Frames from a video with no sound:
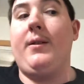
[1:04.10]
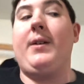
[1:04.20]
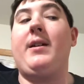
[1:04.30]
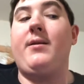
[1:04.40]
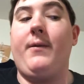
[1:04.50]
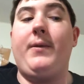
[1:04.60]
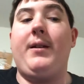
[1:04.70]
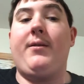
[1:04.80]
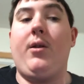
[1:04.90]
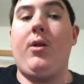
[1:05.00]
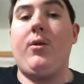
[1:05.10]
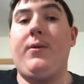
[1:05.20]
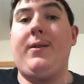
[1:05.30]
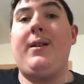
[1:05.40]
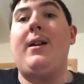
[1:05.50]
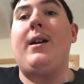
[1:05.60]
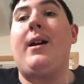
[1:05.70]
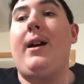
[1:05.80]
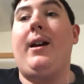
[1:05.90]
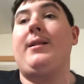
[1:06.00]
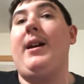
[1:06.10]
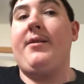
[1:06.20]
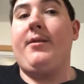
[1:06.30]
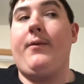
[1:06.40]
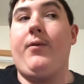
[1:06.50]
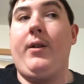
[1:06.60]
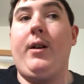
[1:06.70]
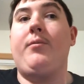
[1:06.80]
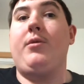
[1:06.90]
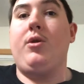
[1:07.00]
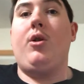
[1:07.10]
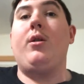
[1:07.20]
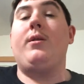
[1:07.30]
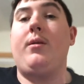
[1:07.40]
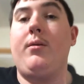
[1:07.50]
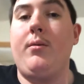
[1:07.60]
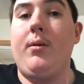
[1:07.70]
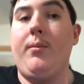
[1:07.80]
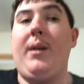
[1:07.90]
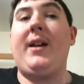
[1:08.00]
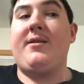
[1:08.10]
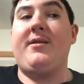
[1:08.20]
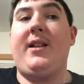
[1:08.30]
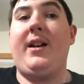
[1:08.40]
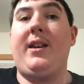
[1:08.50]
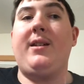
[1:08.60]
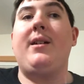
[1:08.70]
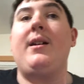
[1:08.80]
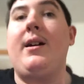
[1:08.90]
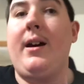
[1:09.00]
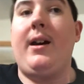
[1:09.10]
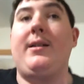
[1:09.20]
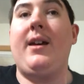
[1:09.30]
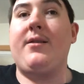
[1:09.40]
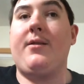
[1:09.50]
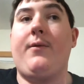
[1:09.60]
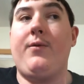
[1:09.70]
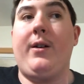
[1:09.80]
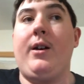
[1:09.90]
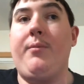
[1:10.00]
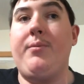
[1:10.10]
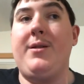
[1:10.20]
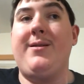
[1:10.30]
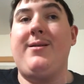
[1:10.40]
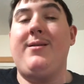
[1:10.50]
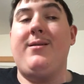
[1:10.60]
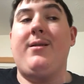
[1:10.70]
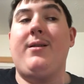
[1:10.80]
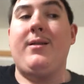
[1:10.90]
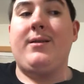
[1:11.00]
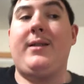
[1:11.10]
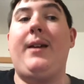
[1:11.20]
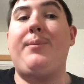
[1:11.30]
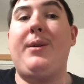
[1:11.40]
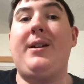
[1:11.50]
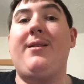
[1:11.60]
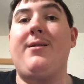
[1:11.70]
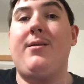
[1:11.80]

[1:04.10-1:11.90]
the things of this earth, and ask for help not backsliding, and ask for help keeping